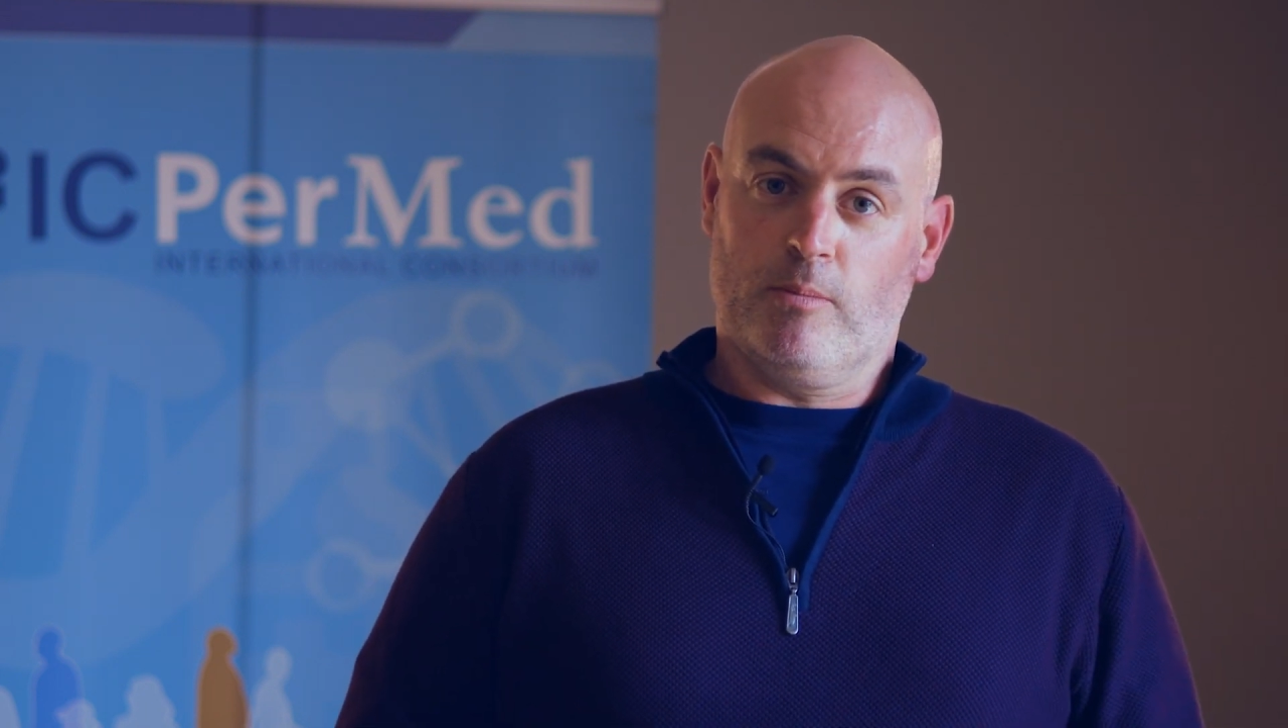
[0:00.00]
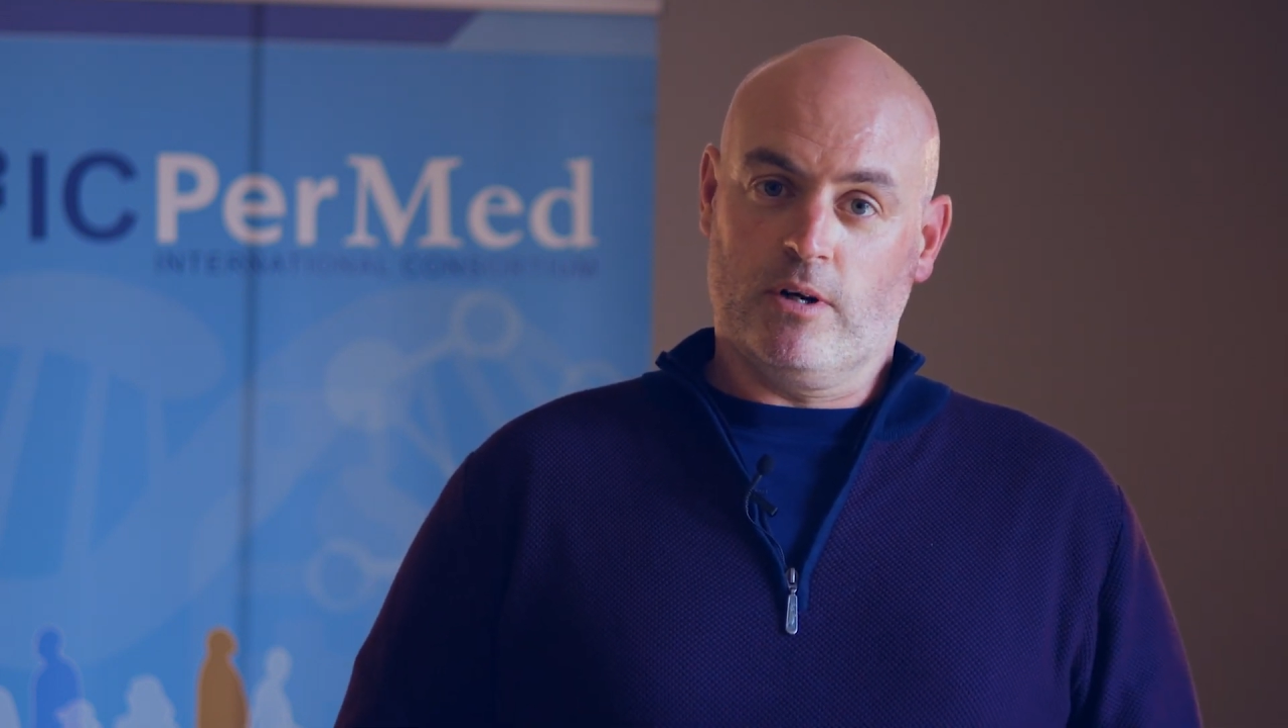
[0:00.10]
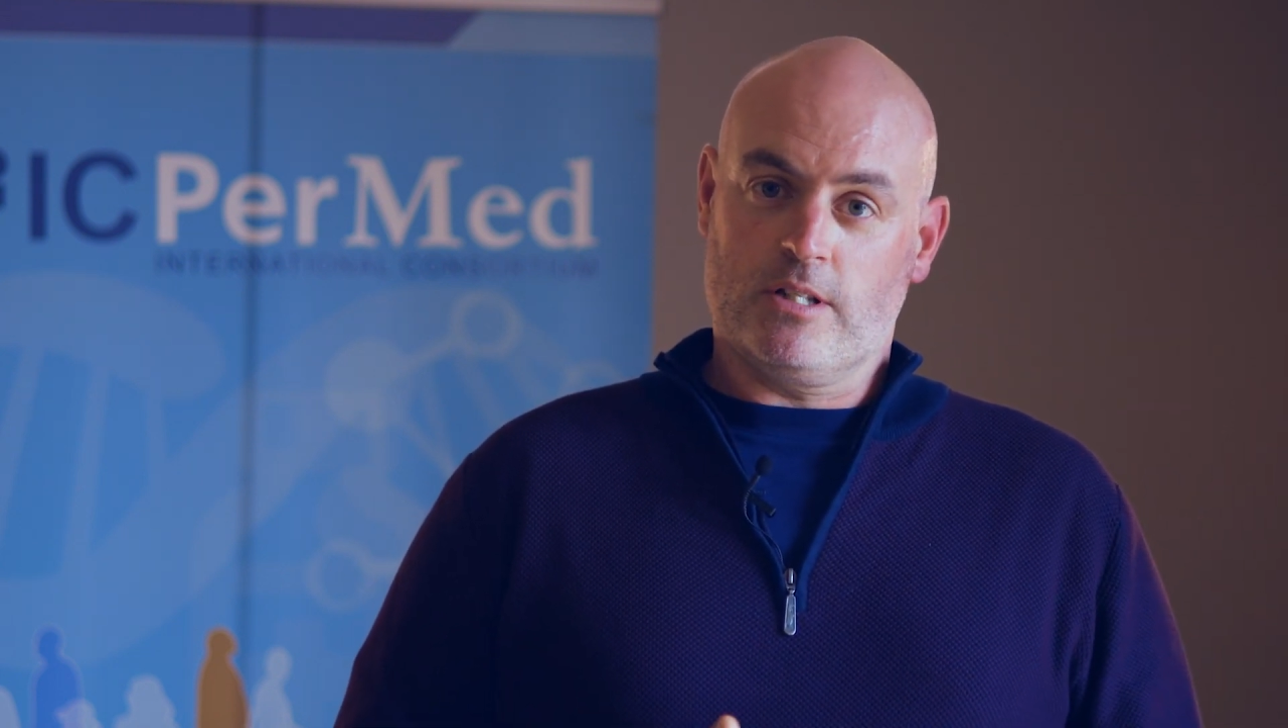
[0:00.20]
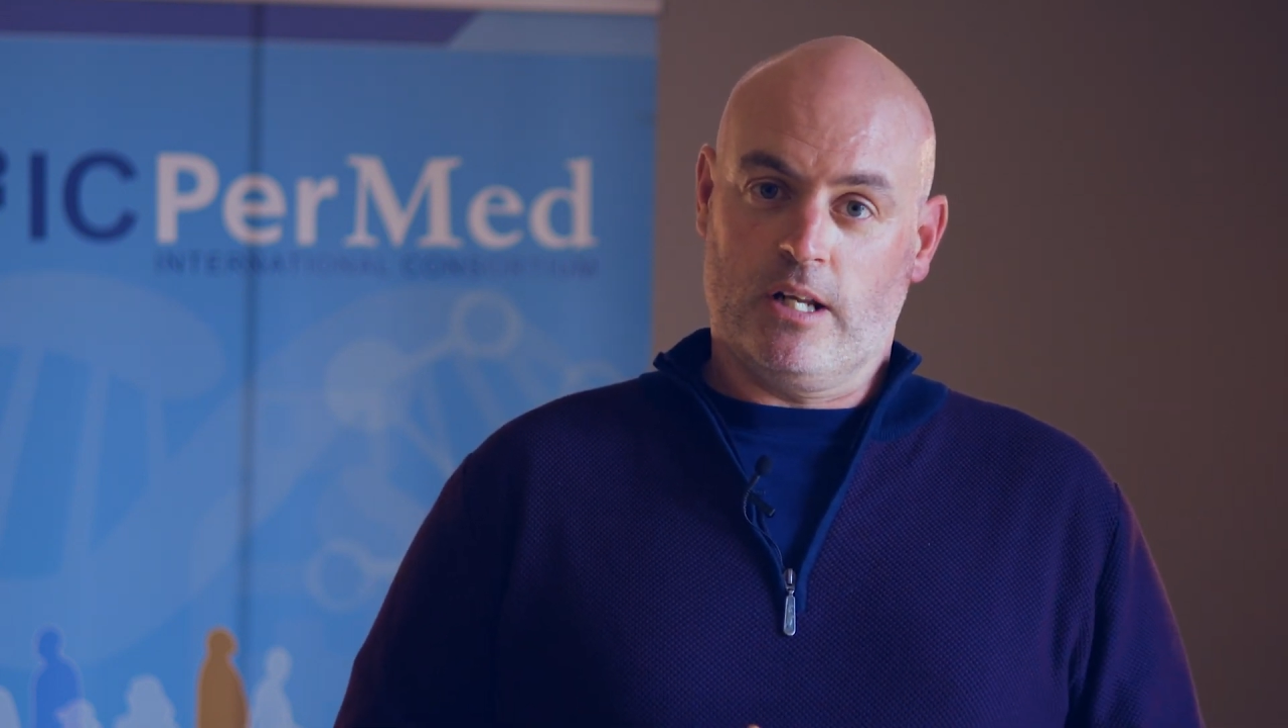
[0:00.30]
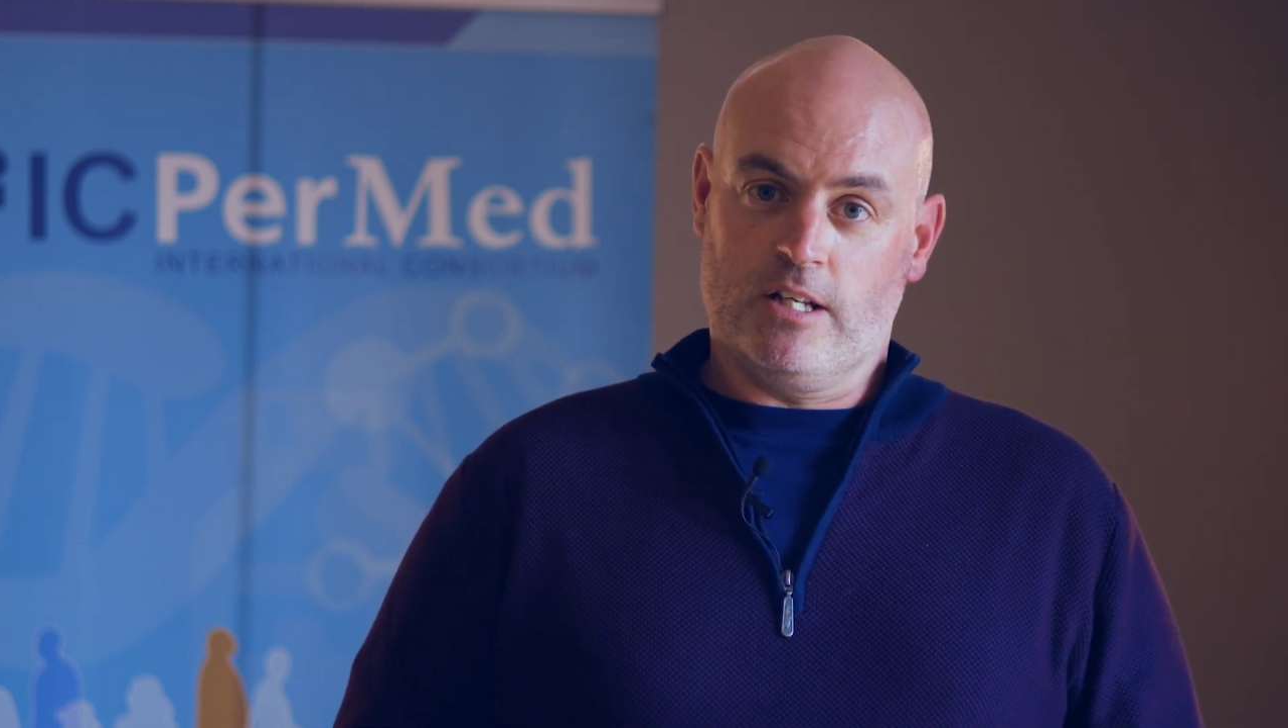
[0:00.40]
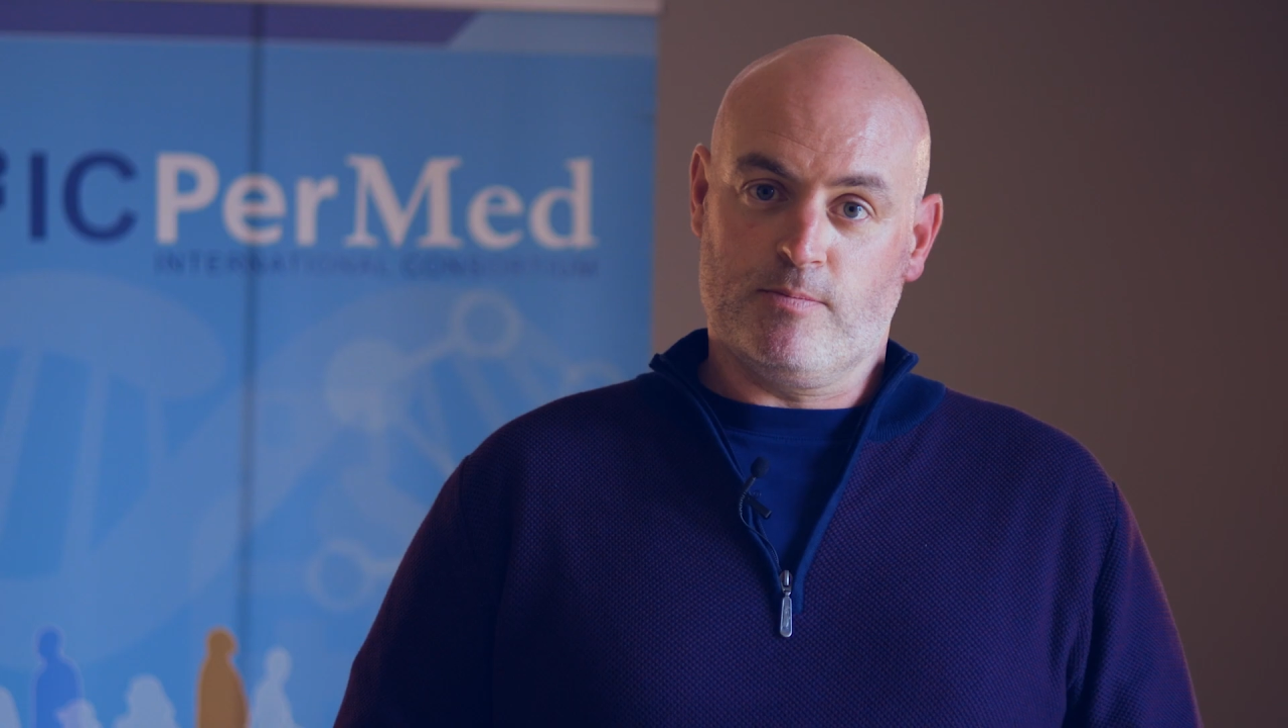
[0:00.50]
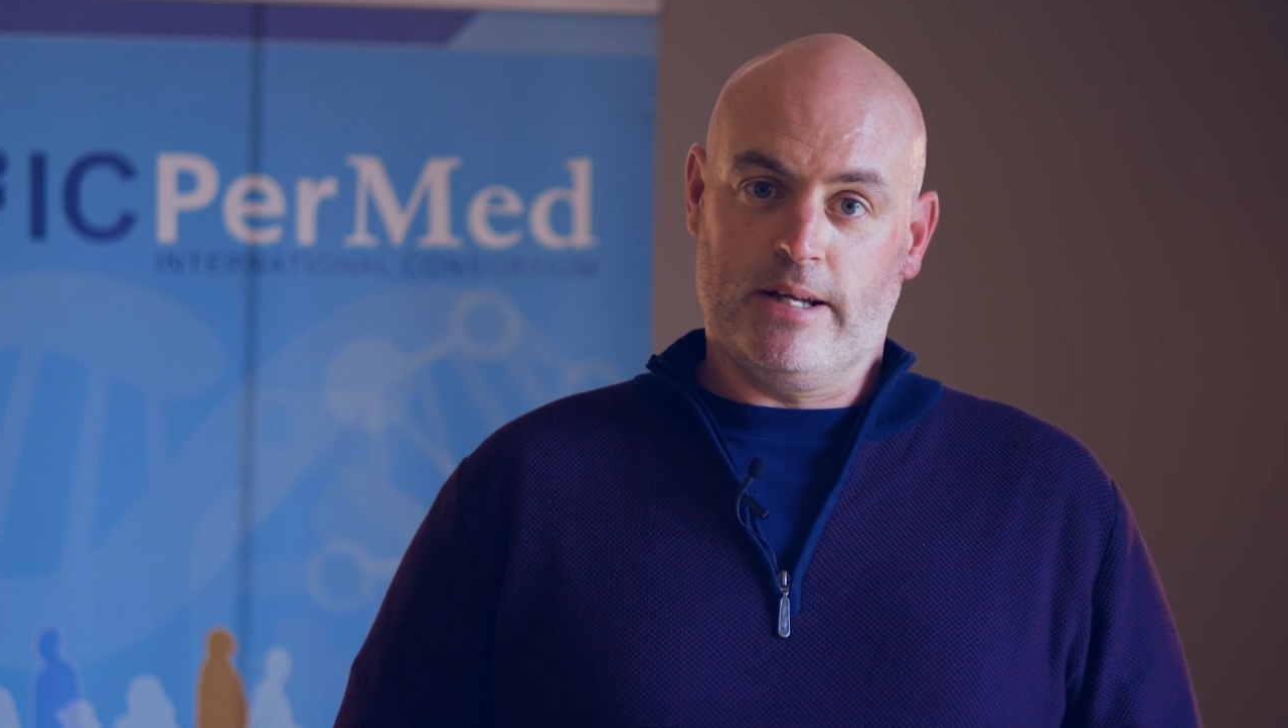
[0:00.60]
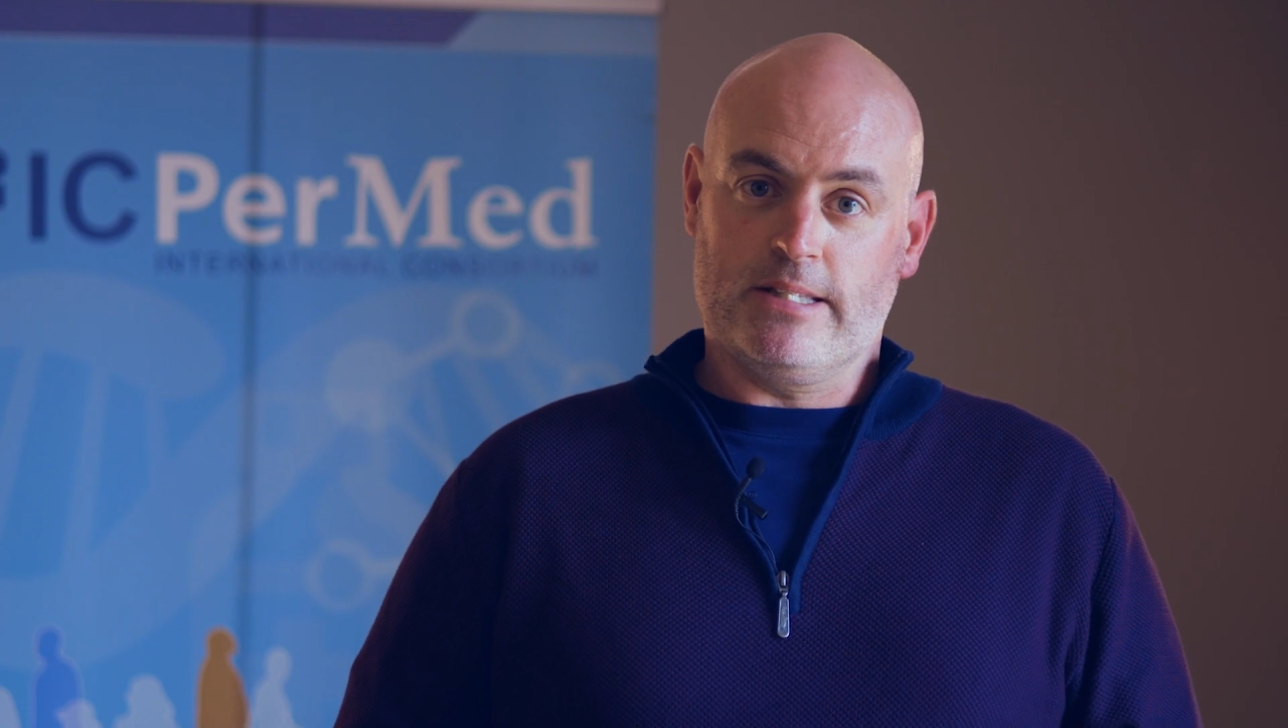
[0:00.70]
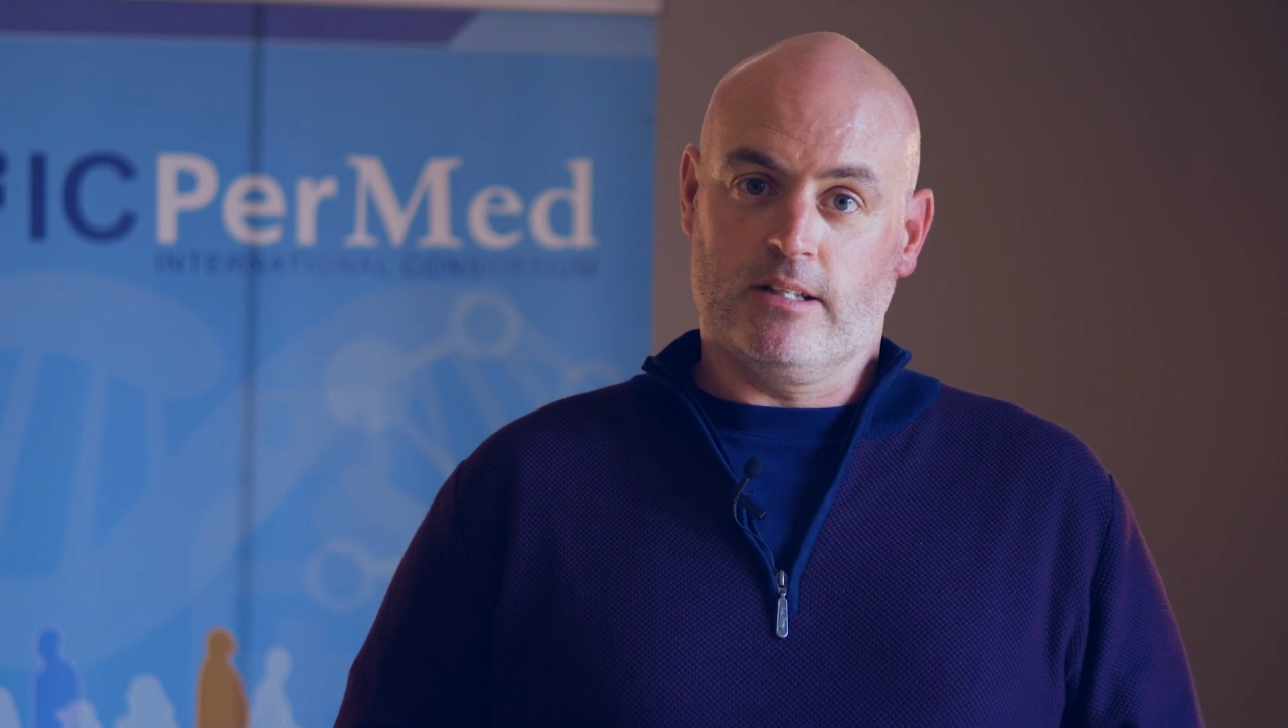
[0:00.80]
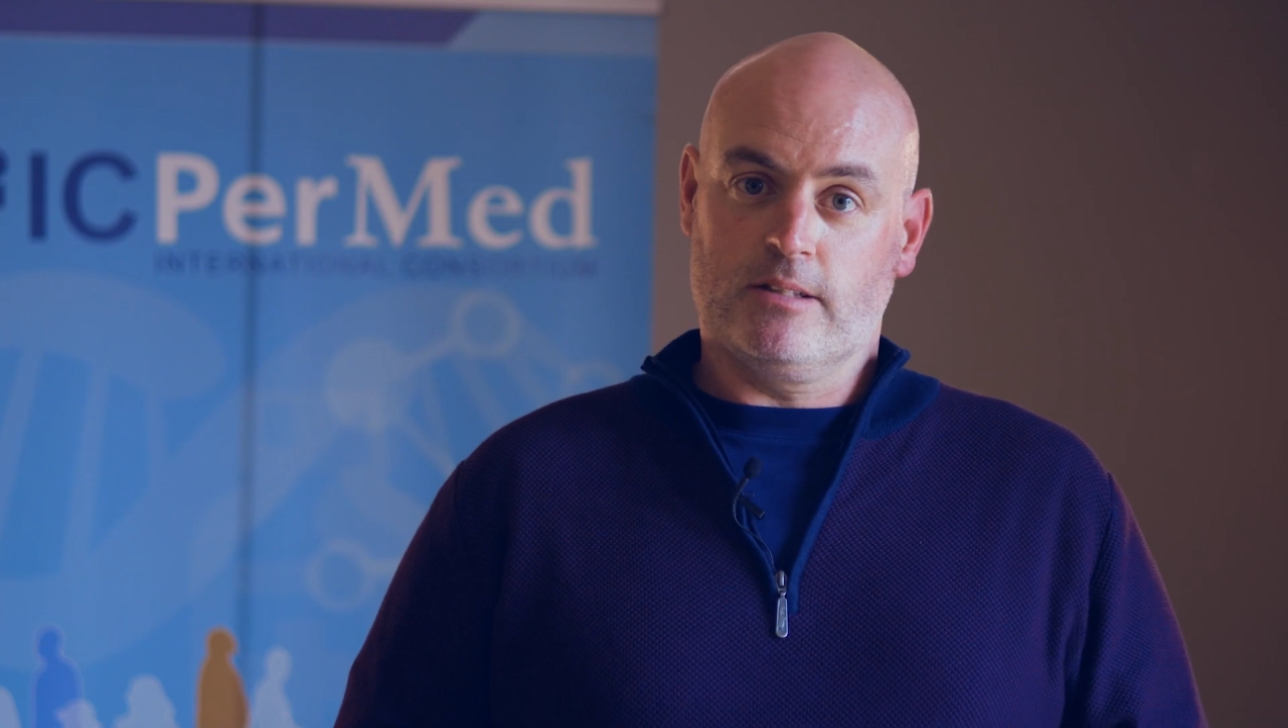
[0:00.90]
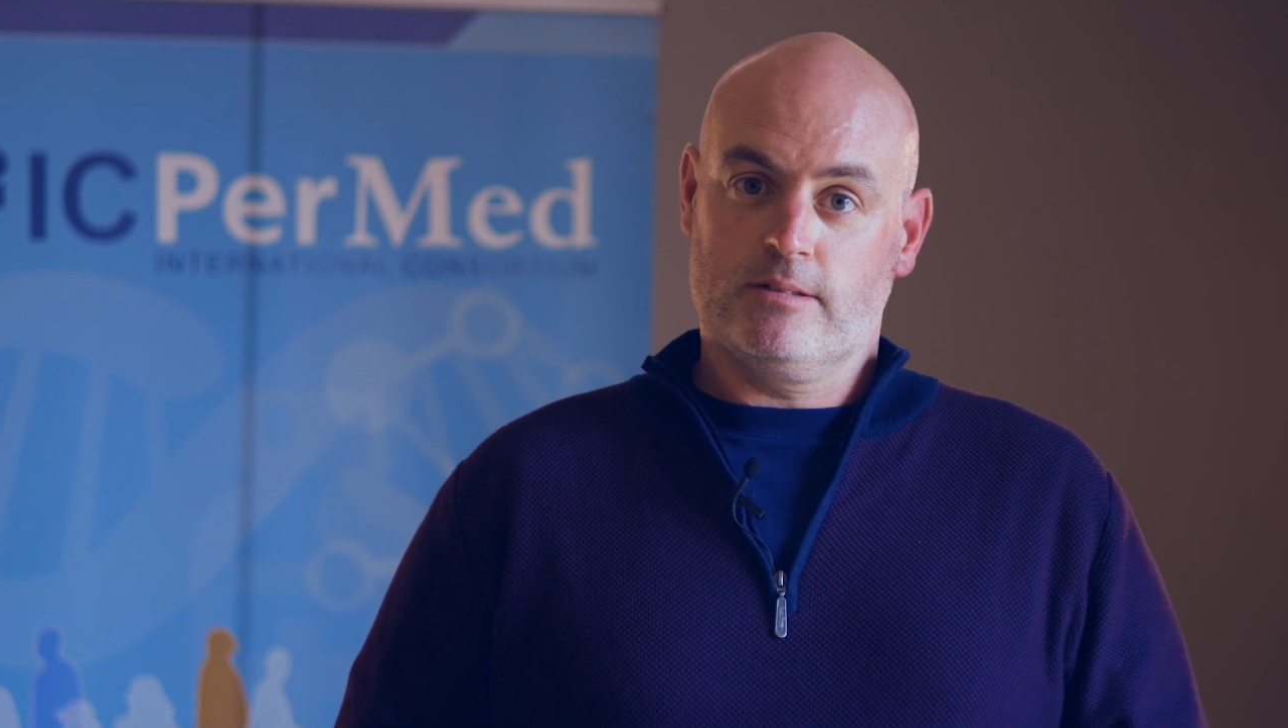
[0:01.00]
personalised medicine.